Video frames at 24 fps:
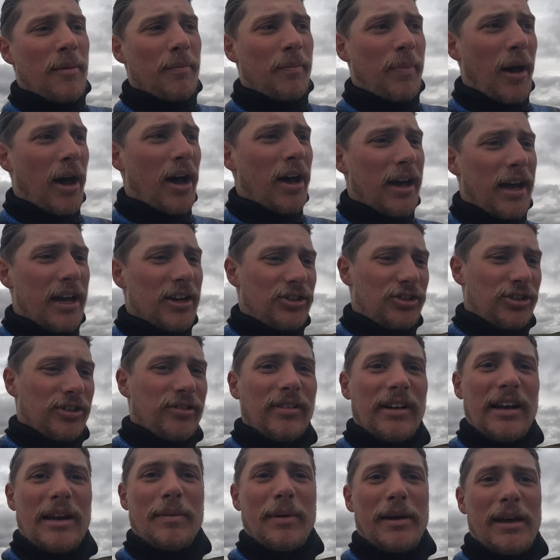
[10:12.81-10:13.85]
But it shouldn't
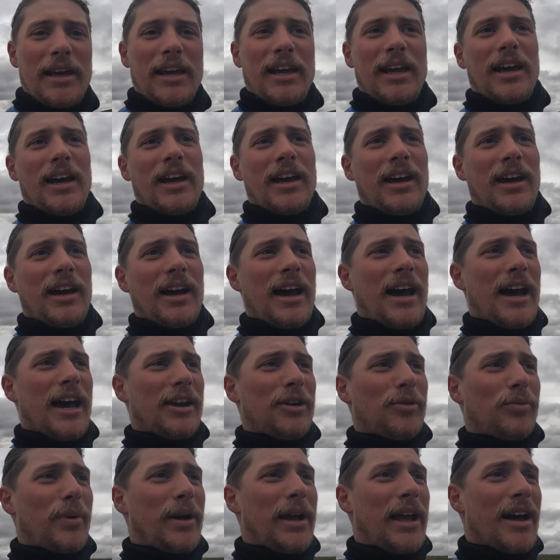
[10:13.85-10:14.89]
really be here,
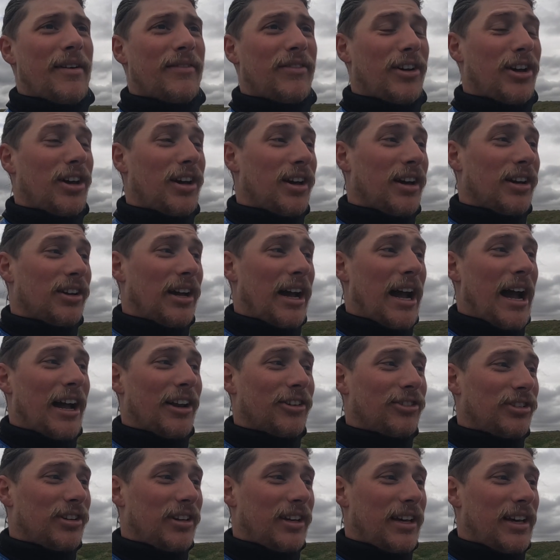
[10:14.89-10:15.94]
and we have
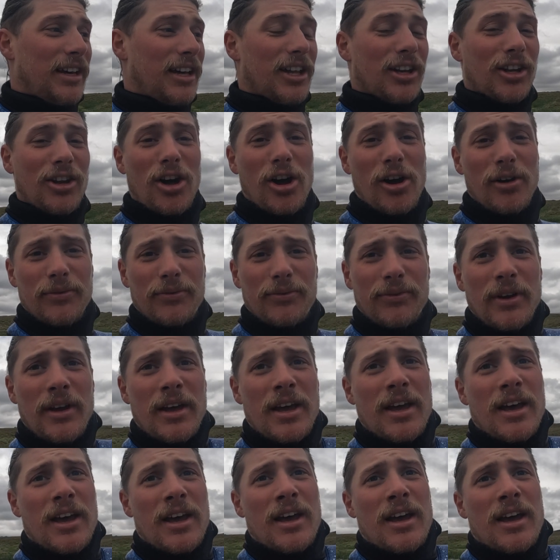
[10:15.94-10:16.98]
actually a lot of
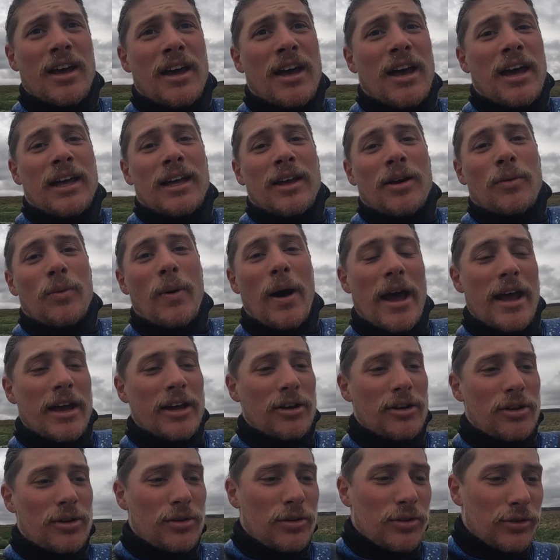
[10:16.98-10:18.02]

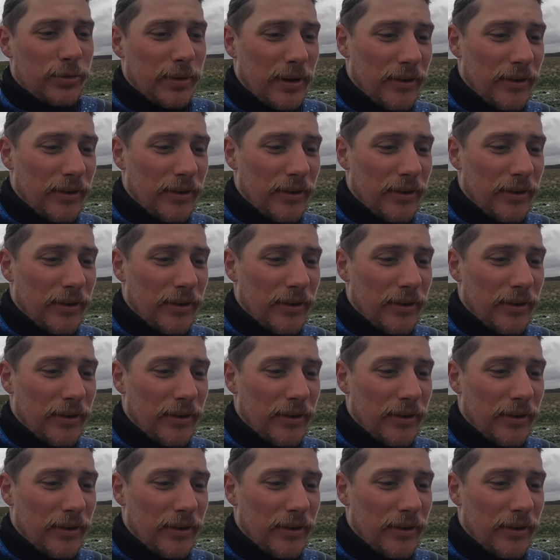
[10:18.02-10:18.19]
whales.